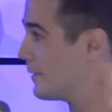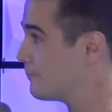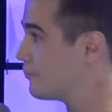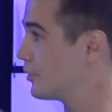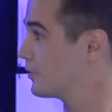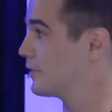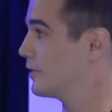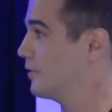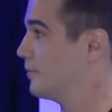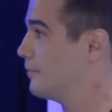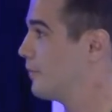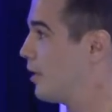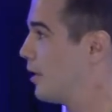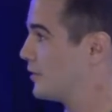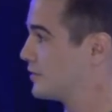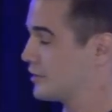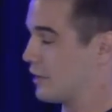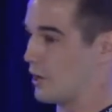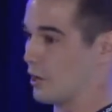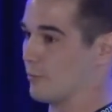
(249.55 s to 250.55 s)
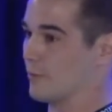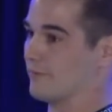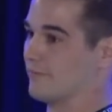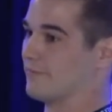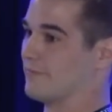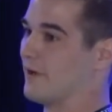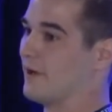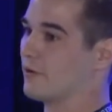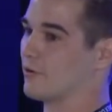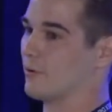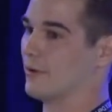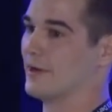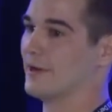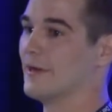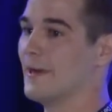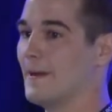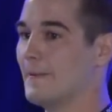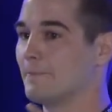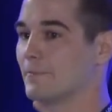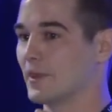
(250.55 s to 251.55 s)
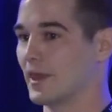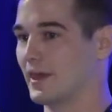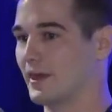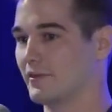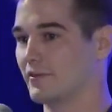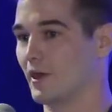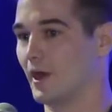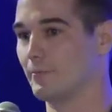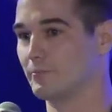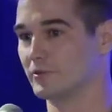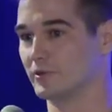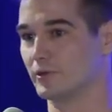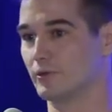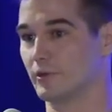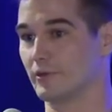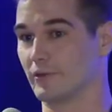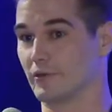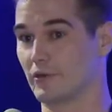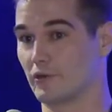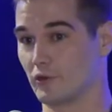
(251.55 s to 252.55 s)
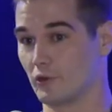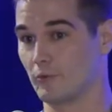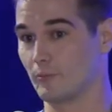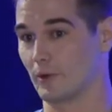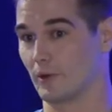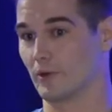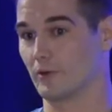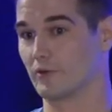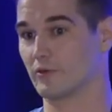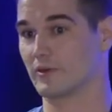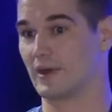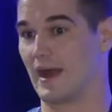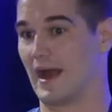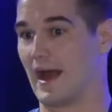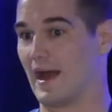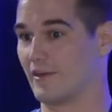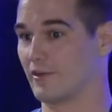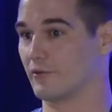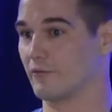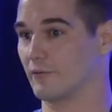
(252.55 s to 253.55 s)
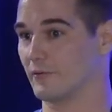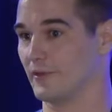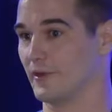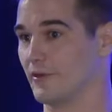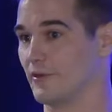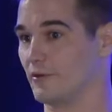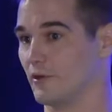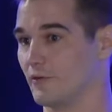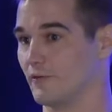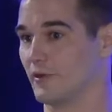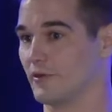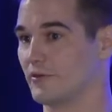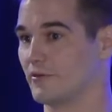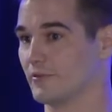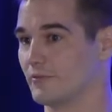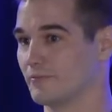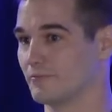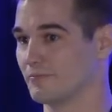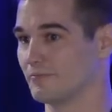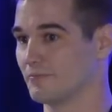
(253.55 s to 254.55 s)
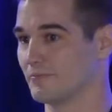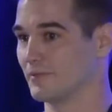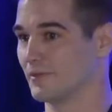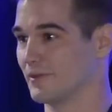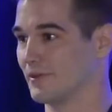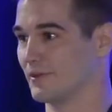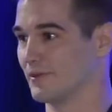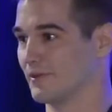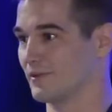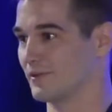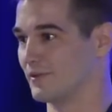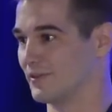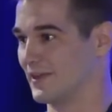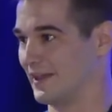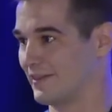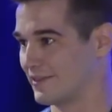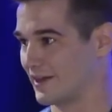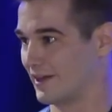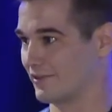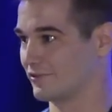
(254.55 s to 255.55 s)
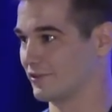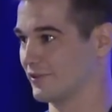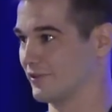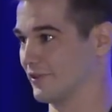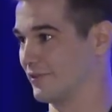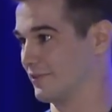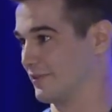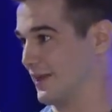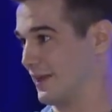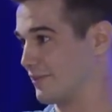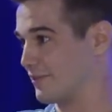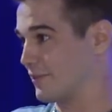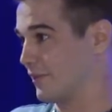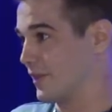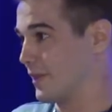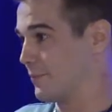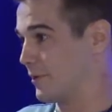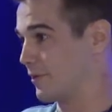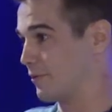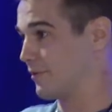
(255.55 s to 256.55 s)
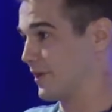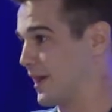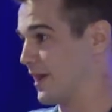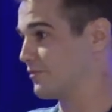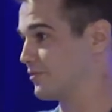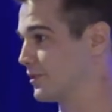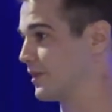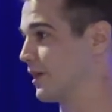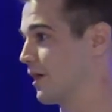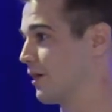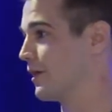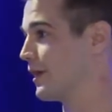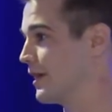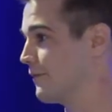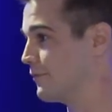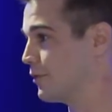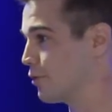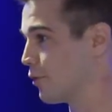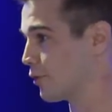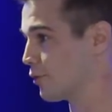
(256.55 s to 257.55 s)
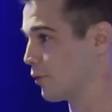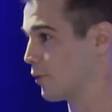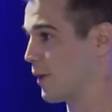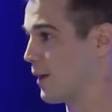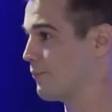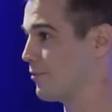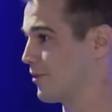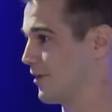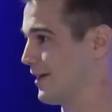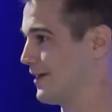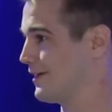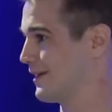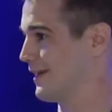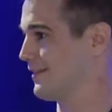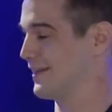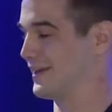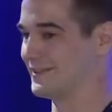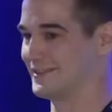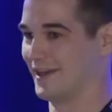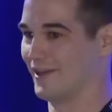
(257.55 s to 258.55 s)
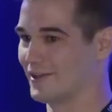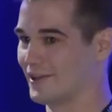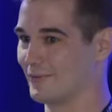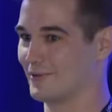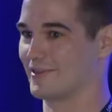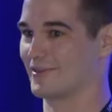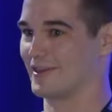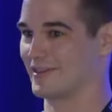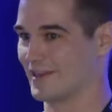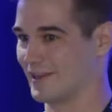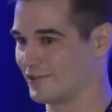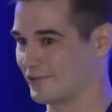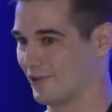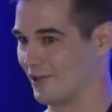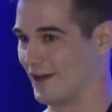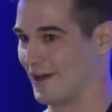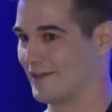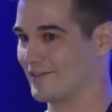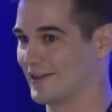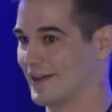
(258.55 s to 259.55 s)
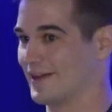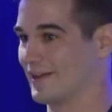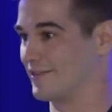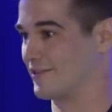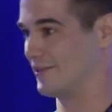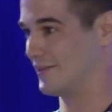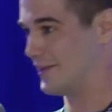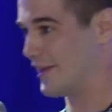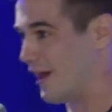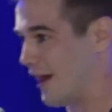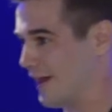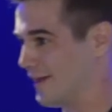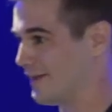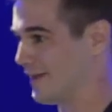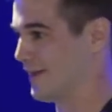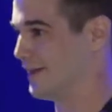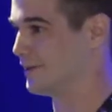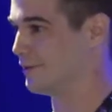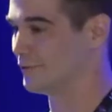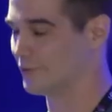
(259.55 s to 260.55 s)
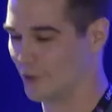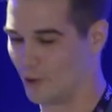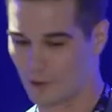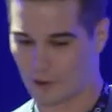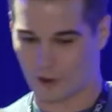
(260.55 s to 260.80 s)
put them onto Arweave and Filecoin. And it's up to consumers to ask for this service. That's actually the limiting reagent here. If you go to a website and they tell you it's decentralized and it's not, and you don't